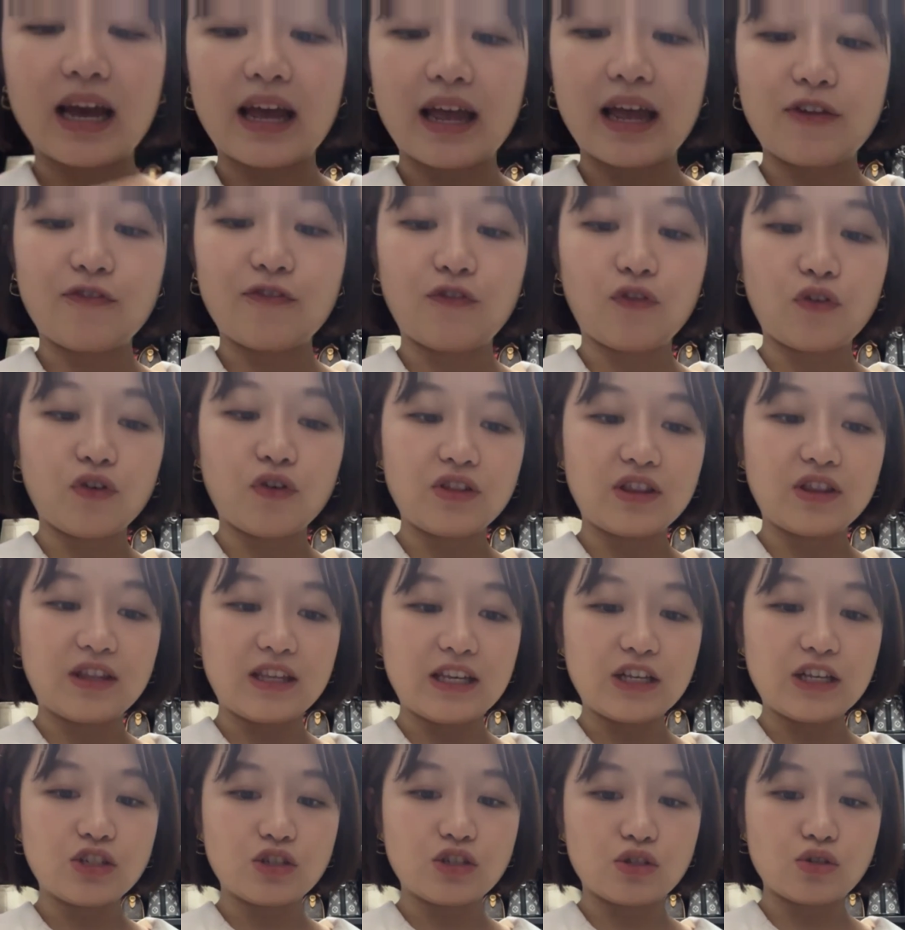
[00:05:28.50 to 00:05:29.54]
and for
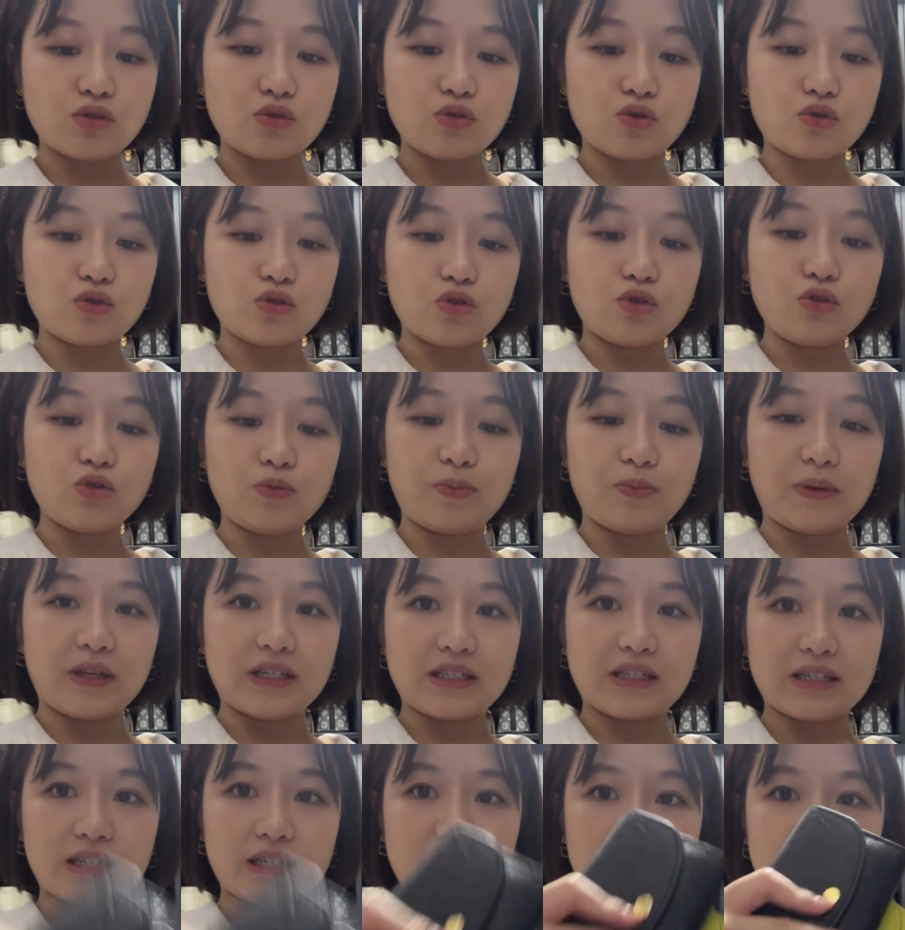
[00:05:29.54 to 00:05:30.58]
these two
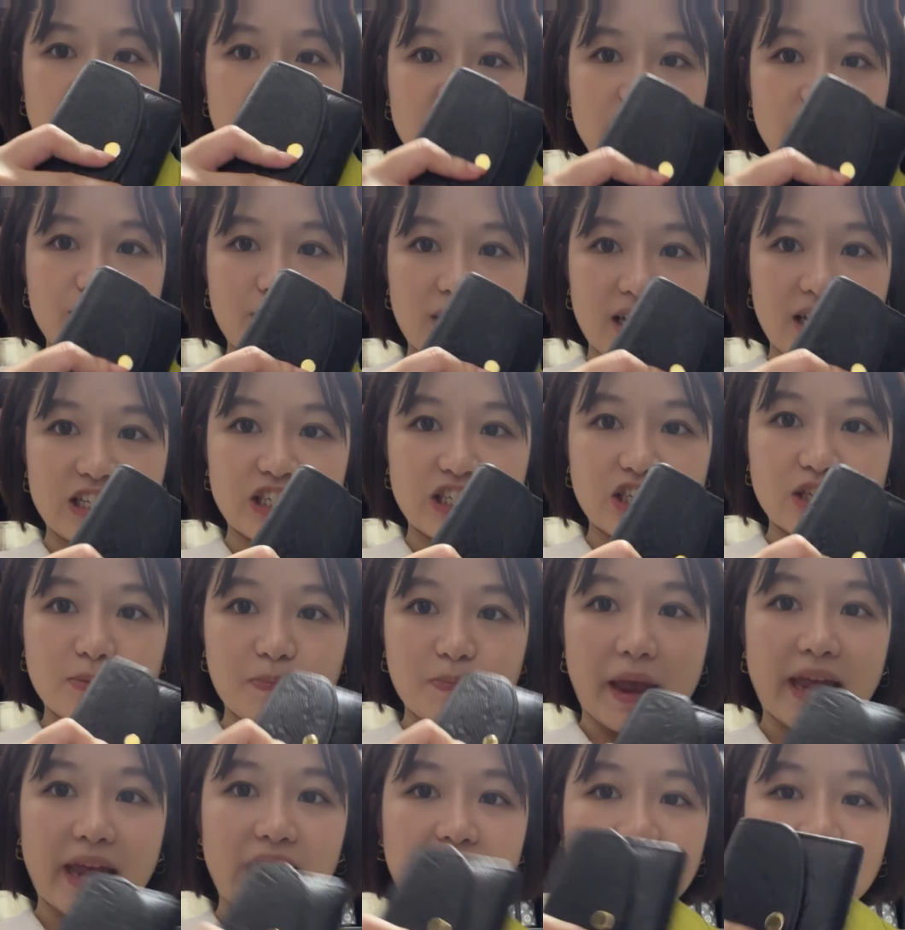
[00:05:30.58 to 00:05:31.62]
pieces, it's made in
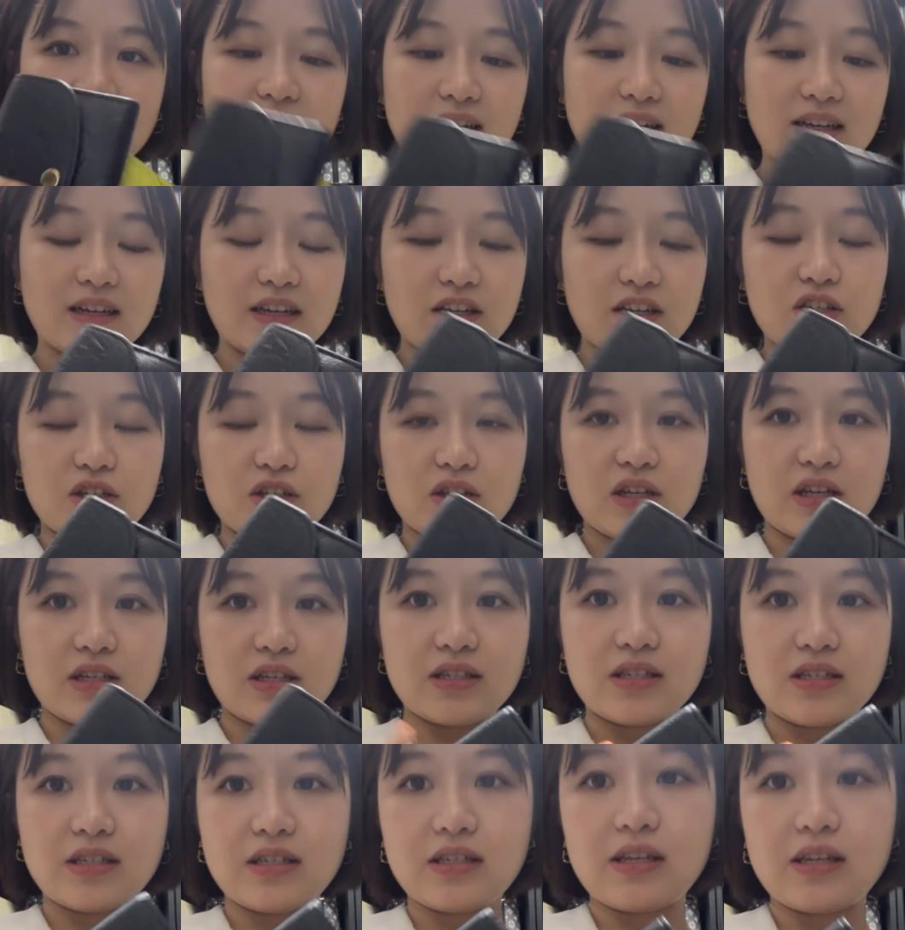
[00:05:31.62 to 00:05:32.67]
Spain. You can
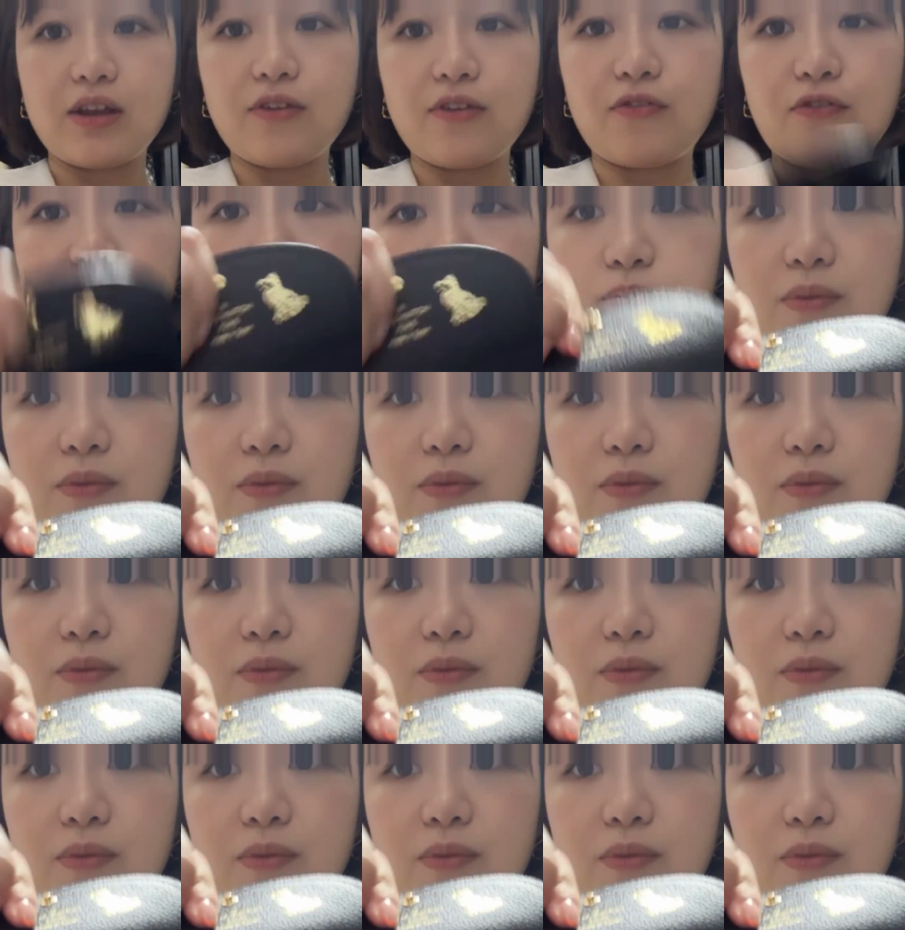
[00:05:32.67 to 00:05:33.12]
see from